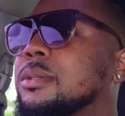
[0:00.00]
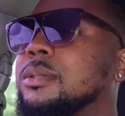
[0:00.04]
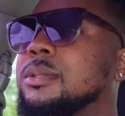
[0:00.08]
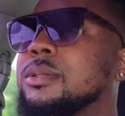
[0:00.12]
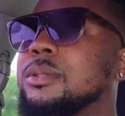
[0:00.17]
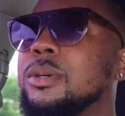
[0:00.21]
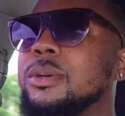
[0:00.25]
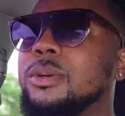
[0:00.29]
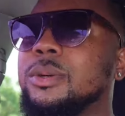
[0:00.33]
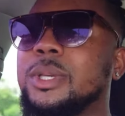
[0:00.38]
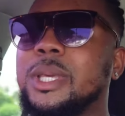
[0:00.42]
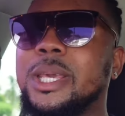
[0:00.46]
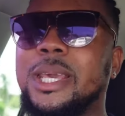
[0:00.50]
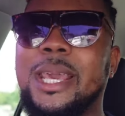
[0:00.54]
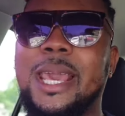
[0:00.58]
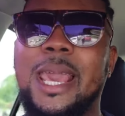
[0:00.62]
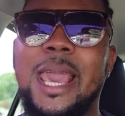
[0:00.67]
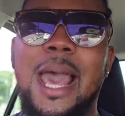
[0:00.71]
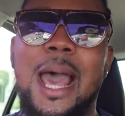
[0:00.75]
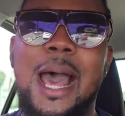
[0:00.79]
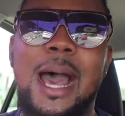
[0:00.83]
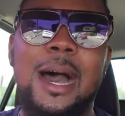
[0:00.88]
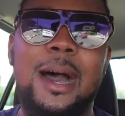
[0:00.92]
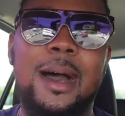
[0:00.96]
So
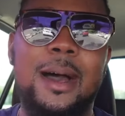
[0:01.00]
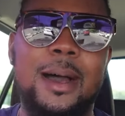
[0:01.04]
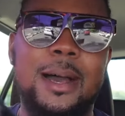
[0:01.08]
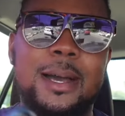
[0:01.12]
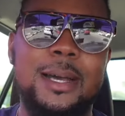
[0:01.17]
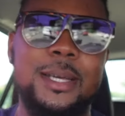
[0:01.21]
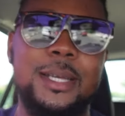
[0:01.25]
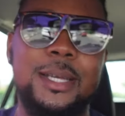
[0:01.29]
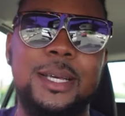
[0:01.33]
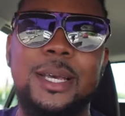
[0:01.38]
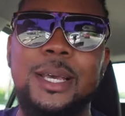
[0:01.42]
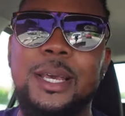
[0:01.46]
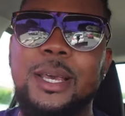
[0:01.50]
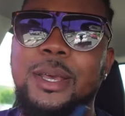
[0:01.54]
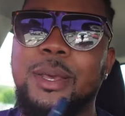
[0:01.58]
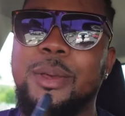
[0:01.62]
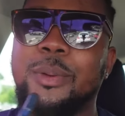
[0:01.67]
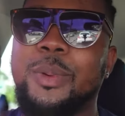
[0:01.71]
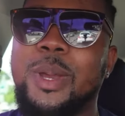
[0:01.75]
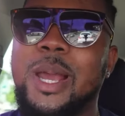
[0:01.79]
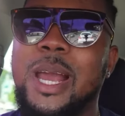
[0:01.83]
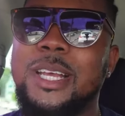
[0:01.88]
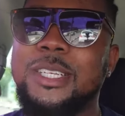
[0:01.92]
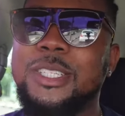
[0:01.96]
yeah,
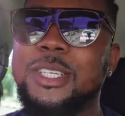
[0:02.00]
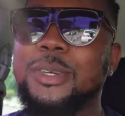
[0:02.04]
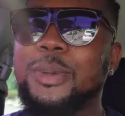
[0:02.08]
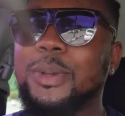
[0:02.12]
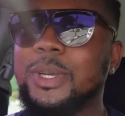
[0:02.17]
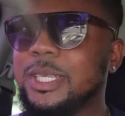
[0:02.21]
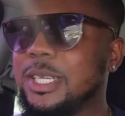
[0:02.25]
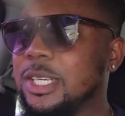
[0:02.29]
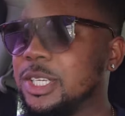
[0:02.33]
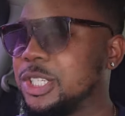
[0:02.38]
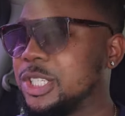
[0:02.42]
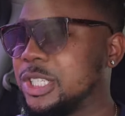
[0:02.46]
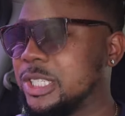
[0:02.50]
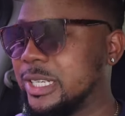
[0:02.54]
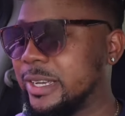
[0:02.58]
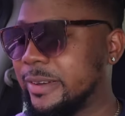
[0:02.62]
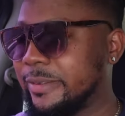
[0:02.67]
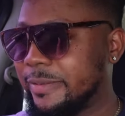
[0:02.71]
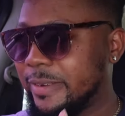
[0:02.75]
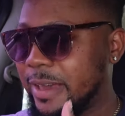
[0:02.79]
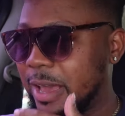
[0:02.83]
we're actually going to shift